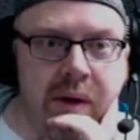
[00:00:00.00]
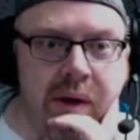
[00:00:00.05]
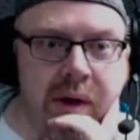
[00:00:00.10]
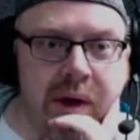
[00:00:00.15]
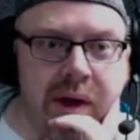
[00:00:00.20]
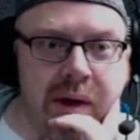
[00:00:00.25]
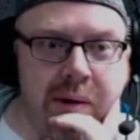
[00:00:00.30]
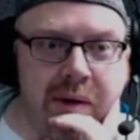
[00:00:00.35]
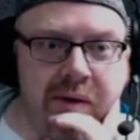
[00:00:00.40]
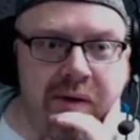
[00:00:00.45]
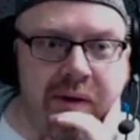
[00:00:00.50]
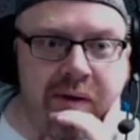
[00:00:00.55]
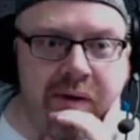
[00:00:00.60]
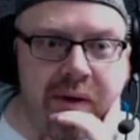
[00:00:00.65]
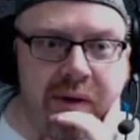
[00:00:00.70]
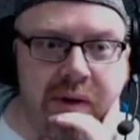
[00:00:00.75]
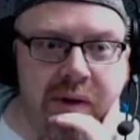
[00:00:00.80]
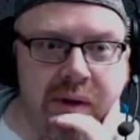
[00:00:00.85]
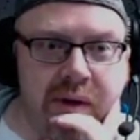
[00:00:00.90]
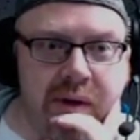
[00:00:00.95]
get my
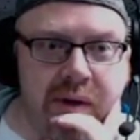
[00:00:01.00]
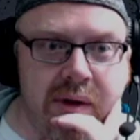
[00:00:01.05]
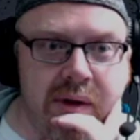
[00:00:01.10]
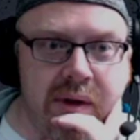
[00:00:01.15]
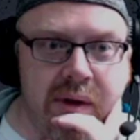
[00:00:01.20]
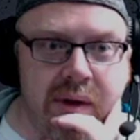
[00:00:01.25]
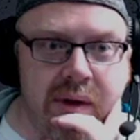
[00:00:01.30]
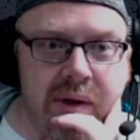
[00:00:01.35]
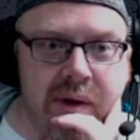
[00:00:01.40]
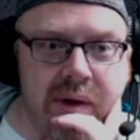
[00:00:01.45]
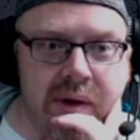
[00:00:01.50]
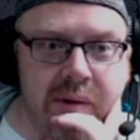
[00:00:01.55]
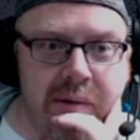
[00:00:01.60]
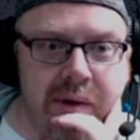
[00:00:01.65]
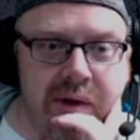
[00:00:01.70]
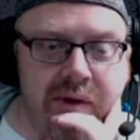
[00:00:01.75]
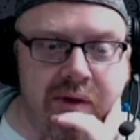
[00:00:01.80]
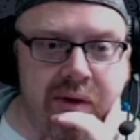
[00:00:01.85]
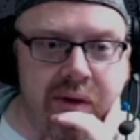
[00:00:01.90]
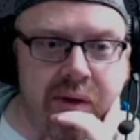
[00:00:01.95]
references, I've got my
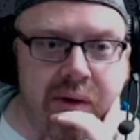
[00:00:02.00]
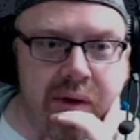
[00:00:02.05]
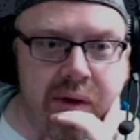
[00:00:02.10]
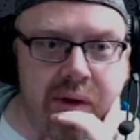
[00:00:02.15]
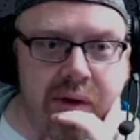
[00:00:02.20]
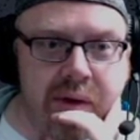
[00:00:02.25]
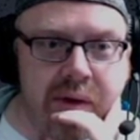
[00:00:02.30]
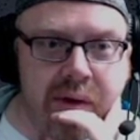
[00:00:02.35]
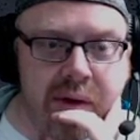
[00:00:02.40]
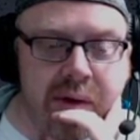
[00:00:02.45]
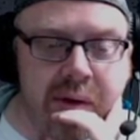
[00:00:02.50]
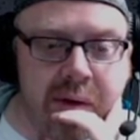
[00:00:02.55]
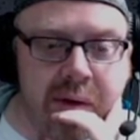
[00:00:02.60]
drawers.